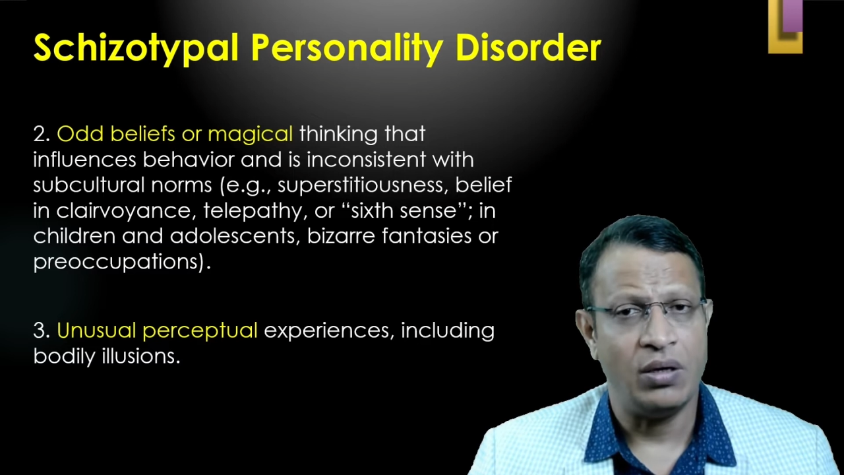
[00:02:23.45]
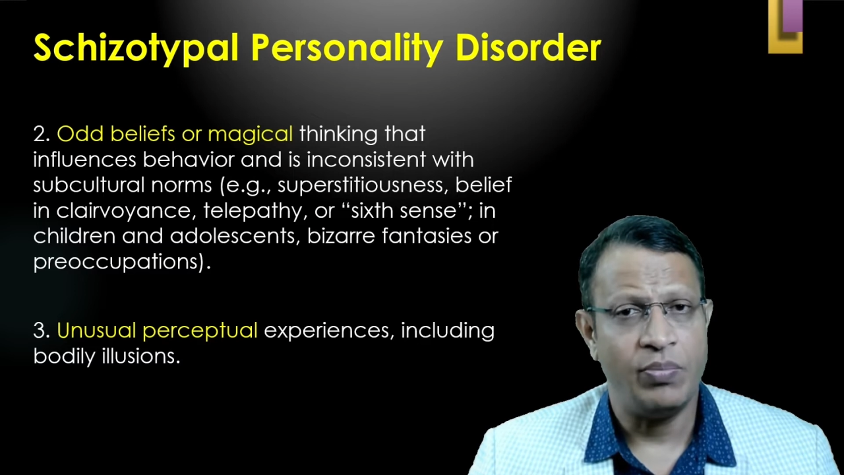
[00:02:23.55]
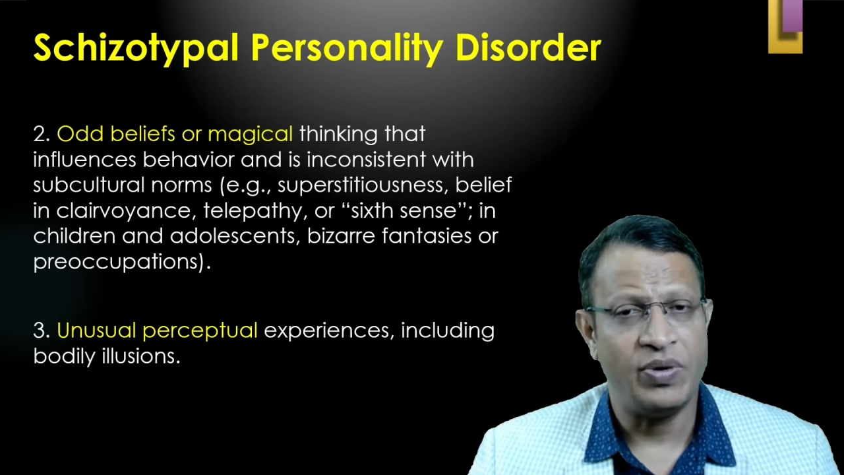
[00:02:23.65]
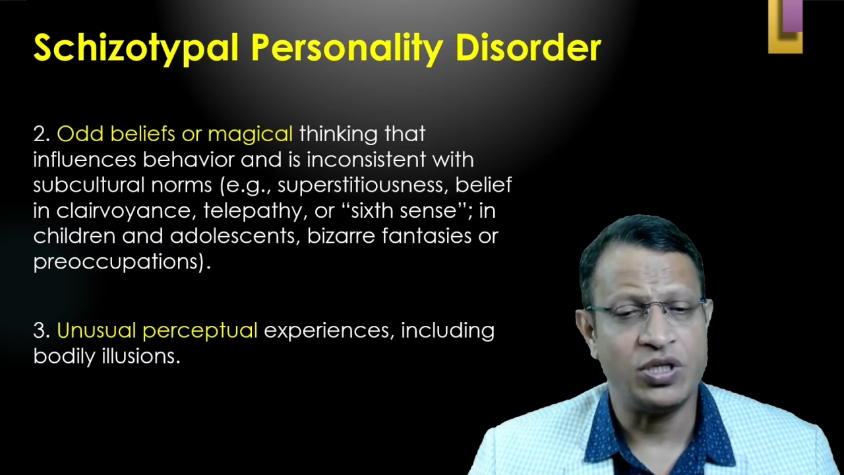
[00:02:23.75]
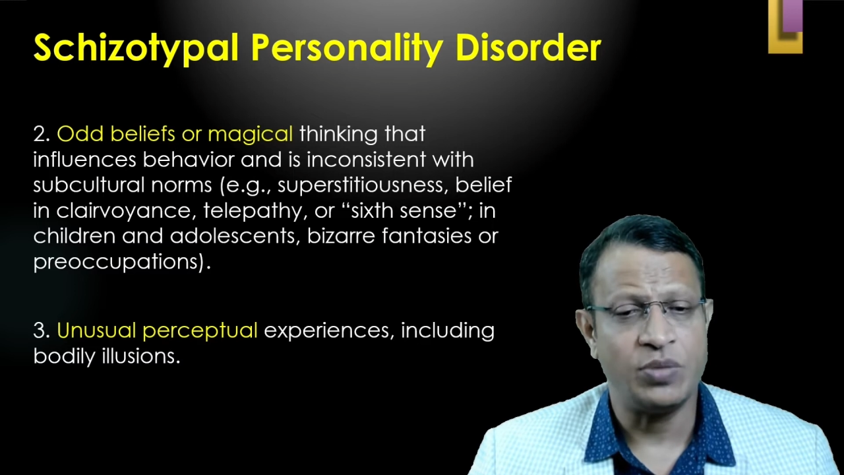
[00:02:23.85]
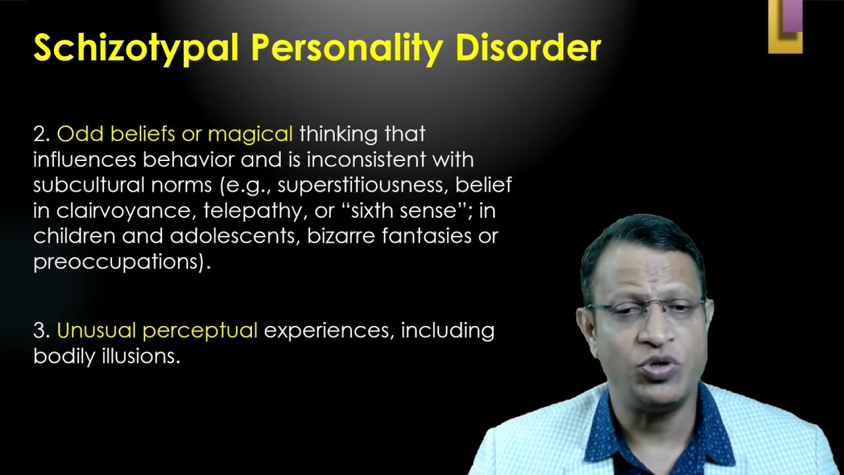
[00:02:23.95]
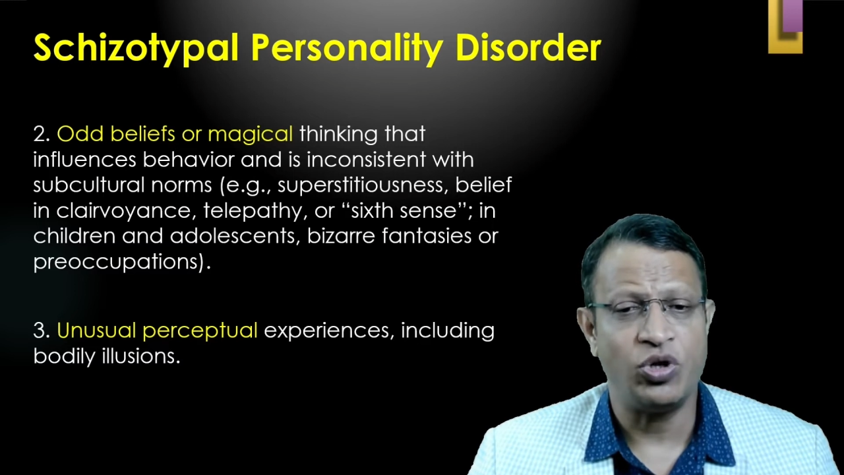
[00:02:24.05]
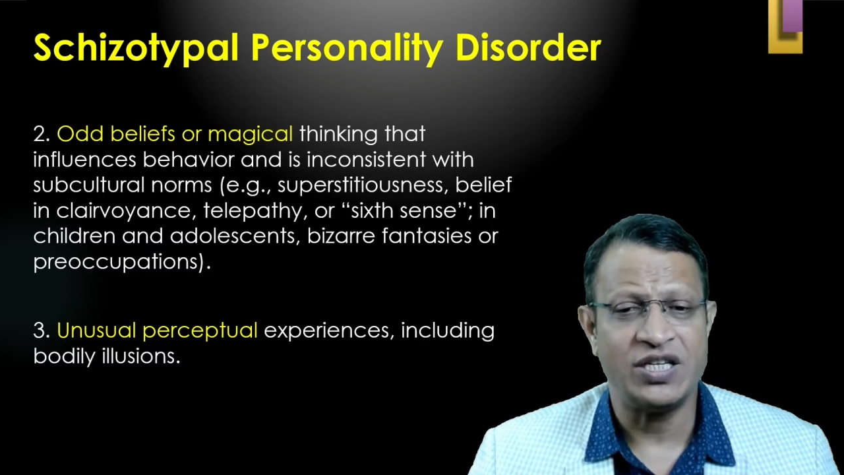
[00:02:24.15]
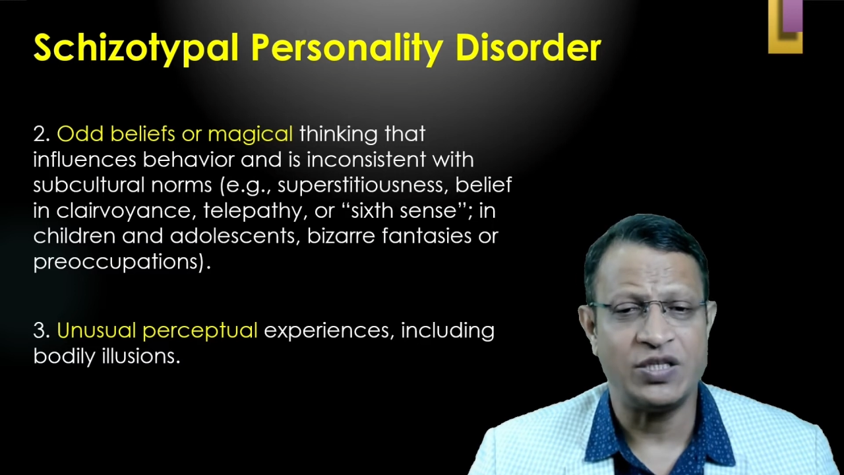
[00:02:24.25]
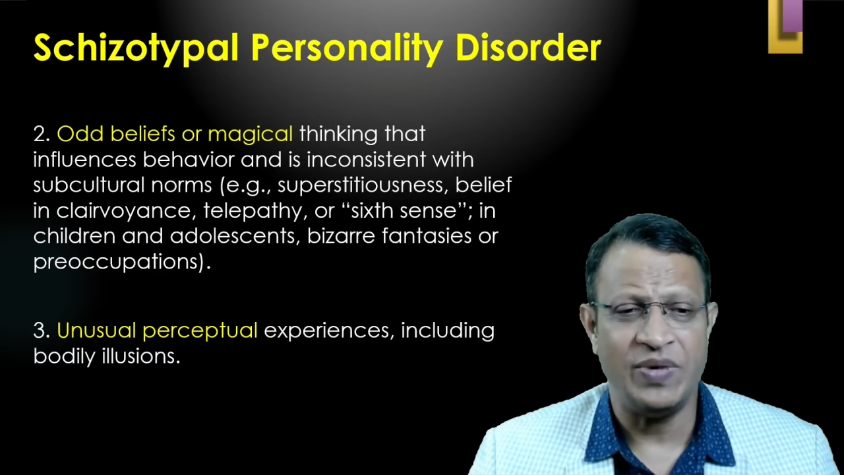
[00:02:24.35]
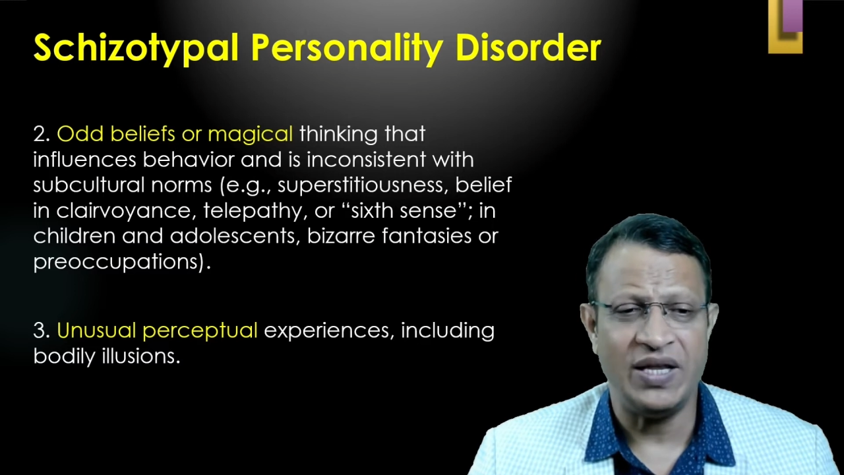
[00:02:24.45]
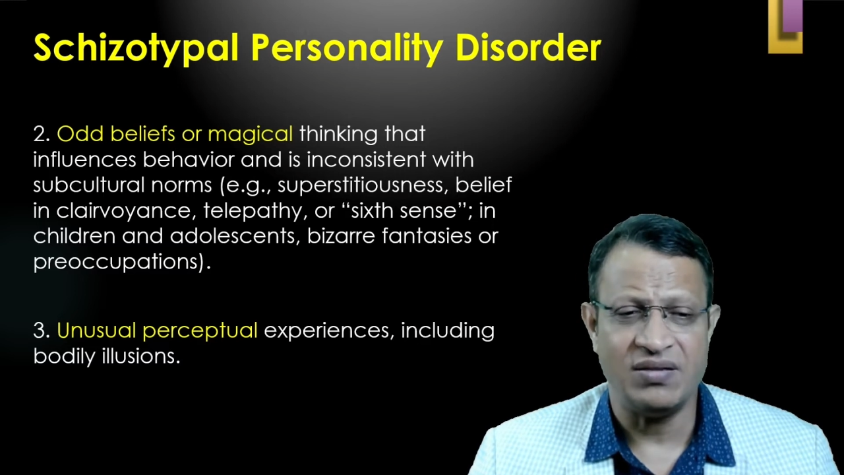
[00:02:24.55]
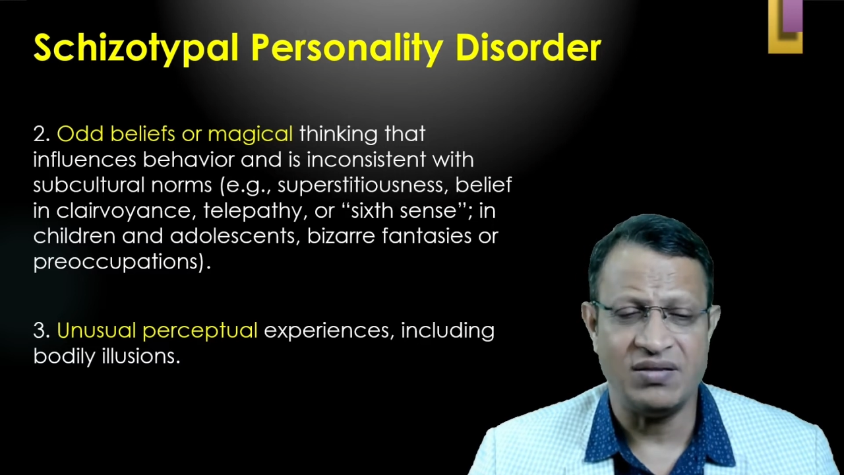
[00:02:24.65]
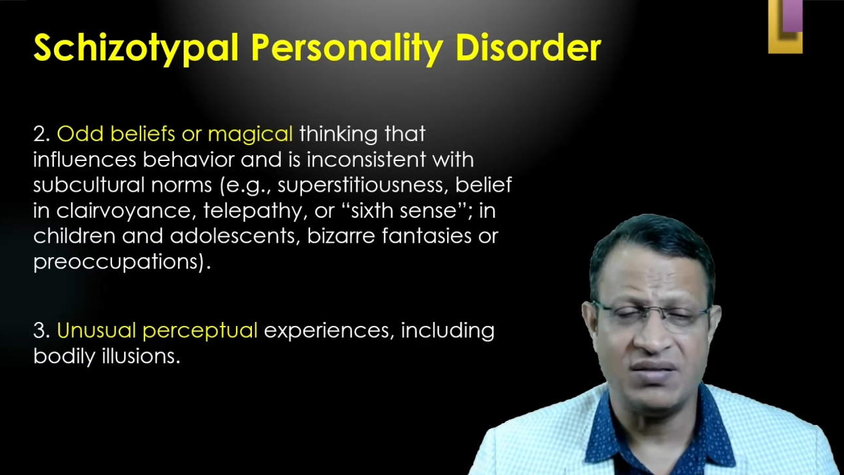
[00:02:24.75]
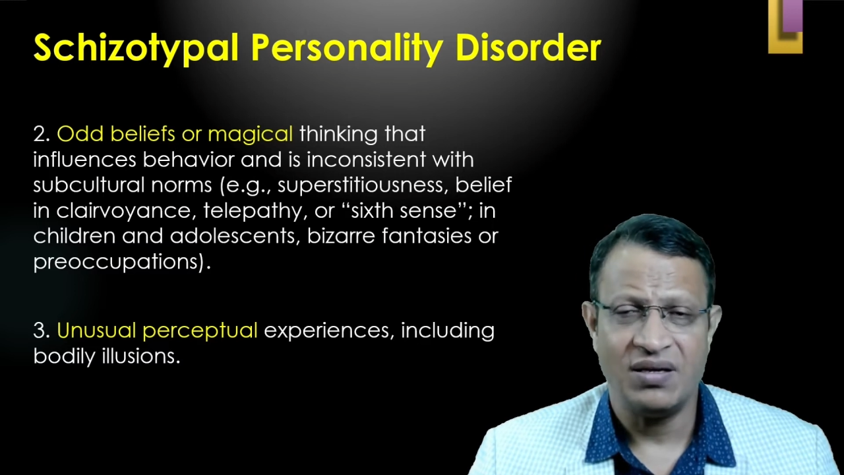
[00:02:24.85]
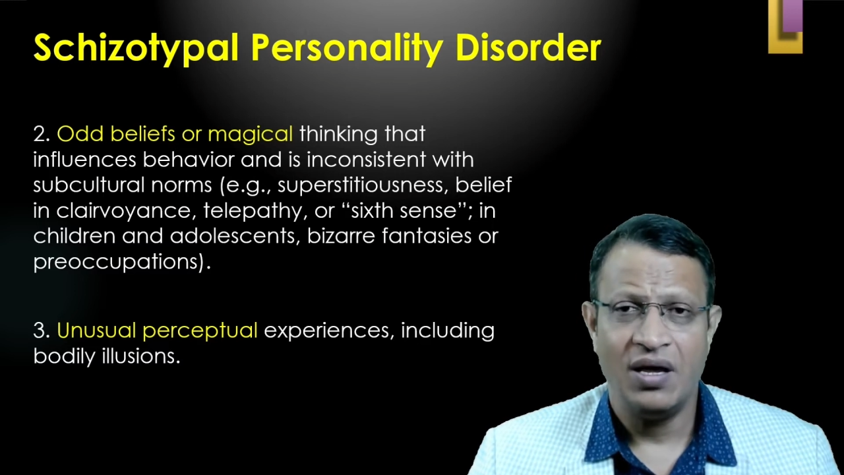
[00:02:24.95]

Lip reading: perceptual experience,